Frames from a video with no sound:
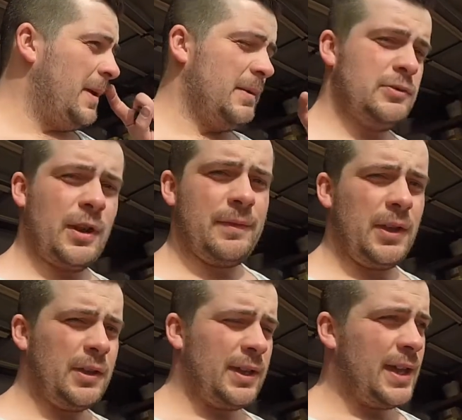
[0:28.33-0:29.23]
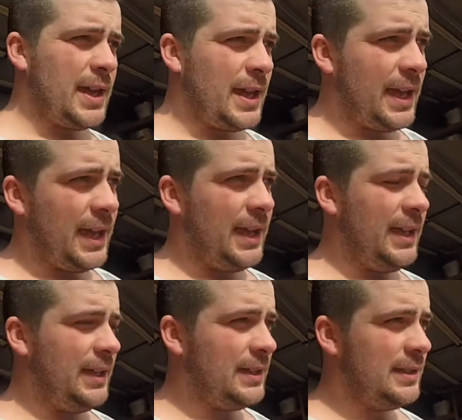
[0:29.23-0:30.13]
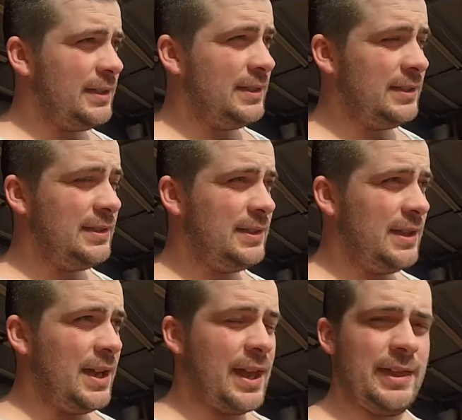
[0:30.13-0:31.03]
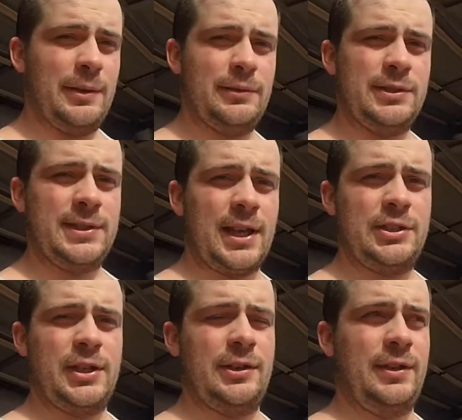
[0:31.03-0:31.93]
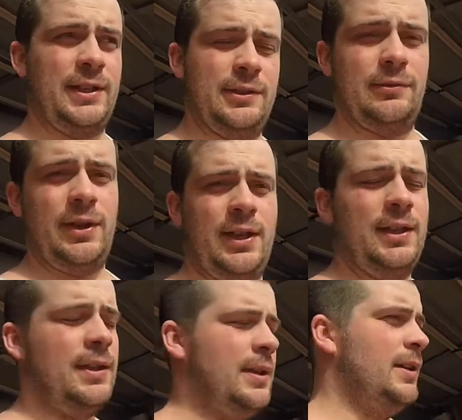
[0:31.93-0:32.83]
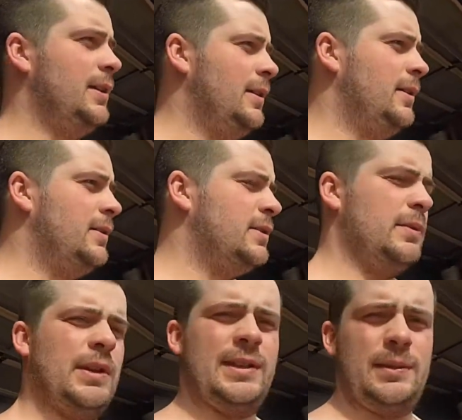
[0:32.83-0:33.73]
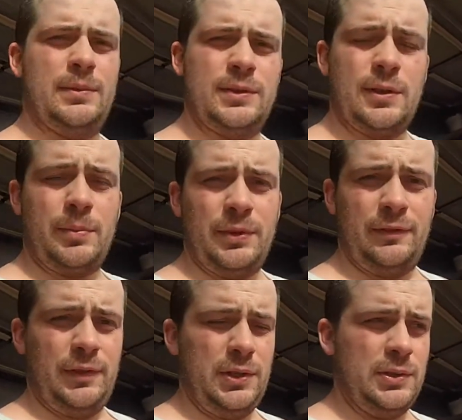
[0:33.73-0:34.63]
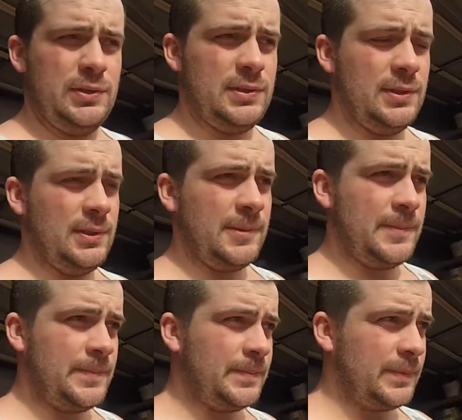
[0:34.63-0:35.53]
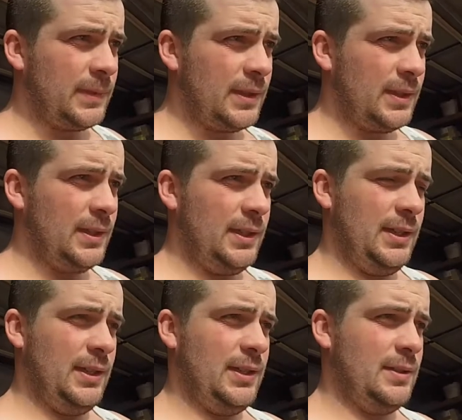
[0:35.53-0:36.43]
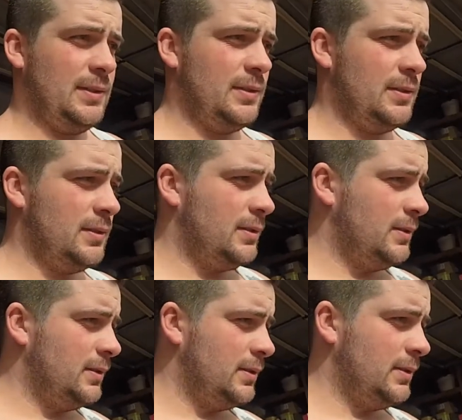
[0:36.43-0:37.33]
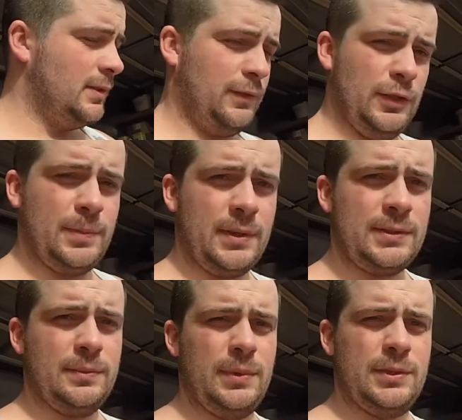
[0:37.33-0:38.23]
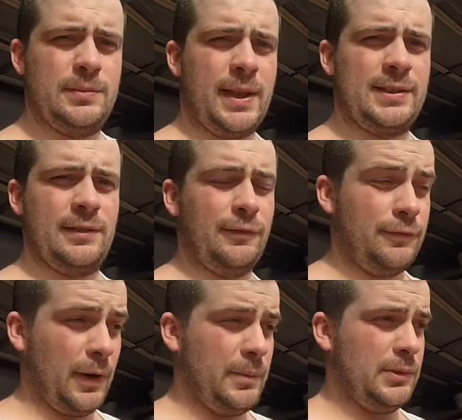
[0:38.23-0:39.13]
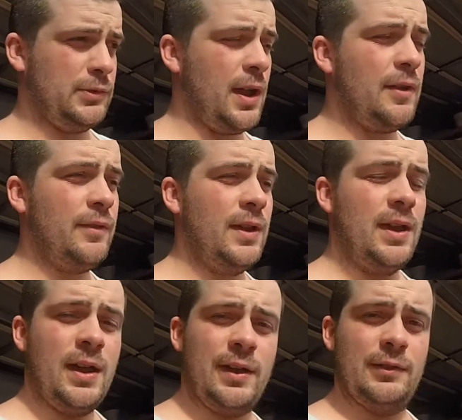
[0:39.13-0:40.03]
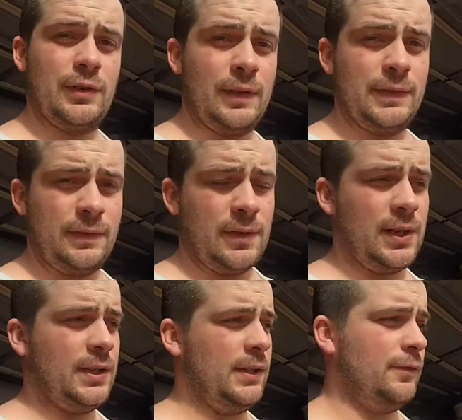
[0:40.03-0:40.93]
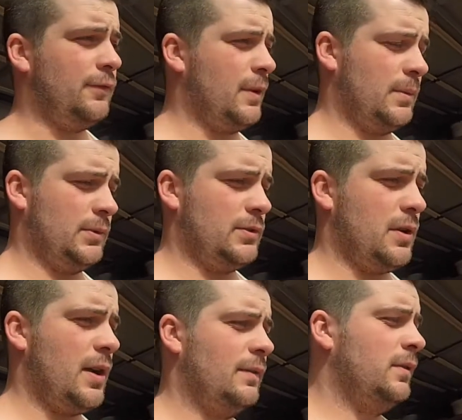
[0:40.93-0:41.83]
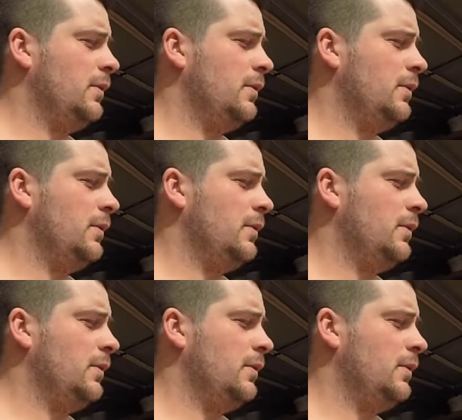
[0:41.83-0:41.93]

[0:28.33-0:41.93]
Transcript: I was driving okay and then it would just start shuddering in the rear. So what I did was I put the fuse in the fuse box, which makes it front wheel drive, and it drives fine in front wheel drive.